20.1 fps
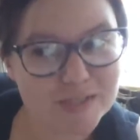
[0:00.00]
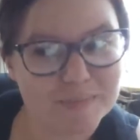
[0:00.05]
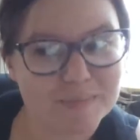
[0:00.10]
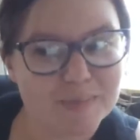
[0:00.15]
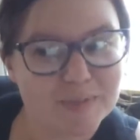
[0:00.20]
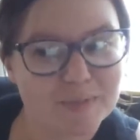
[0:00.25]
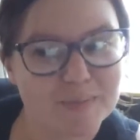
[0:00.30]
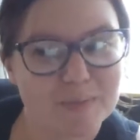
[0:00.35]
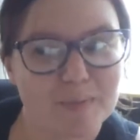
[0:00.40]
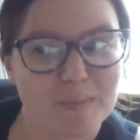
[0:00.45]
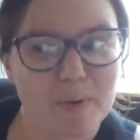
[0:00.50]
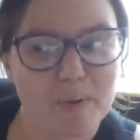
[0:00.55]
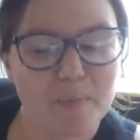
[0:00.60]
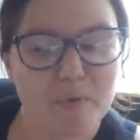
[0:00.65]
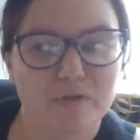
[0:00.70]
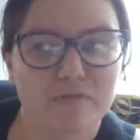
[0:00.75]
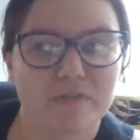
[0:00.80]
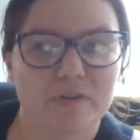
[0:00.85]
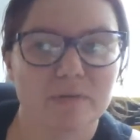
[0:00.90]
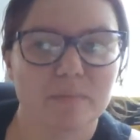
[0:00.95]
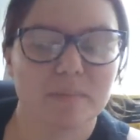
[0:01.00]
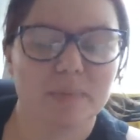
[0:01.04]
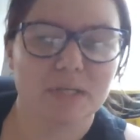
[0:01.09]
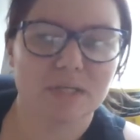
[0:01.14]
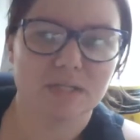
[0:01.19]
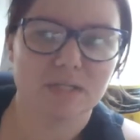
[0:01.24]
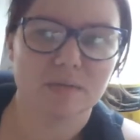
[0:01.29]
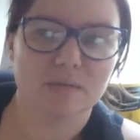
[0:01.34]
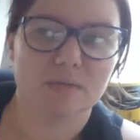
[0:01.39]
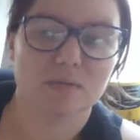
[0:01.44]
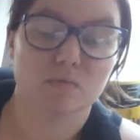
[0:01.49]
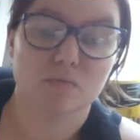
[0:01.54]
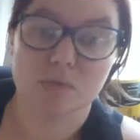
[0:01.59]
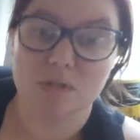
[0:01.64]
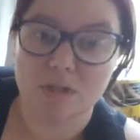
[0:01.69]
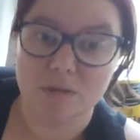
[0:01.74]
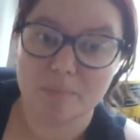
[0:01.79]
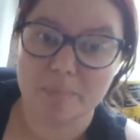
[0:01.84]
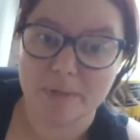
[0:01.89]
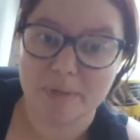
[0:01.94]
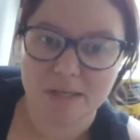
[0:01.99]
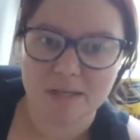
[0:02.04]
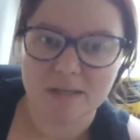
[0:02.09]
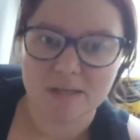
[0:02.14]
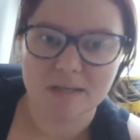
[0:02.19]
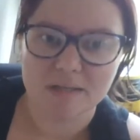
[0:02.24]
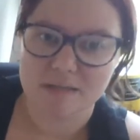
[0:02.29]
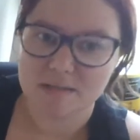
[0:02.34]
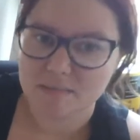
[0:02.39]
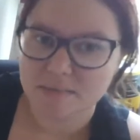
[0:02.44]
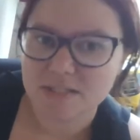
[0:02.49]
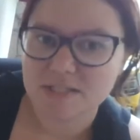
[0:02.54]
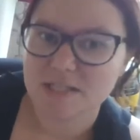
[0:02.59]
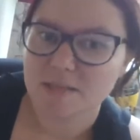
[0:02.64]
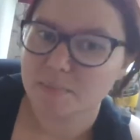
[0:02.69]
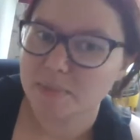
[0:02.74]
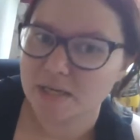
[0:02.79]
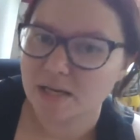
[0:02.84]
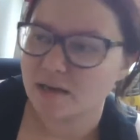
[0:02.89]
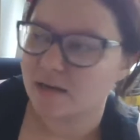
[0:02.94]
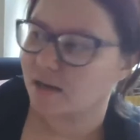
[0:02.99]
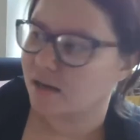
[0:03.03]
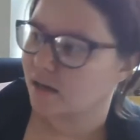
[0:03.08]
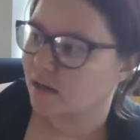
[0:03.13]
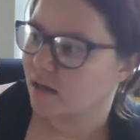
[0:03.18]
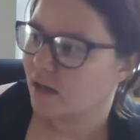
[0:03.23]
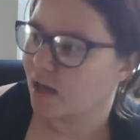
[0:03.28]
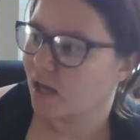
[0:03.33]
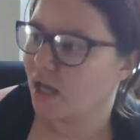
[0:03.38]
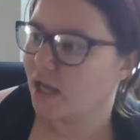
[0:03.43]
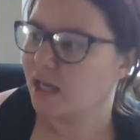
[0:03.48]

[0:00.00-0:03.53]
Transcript: him to be my boyfriend because he was really big and intimidating.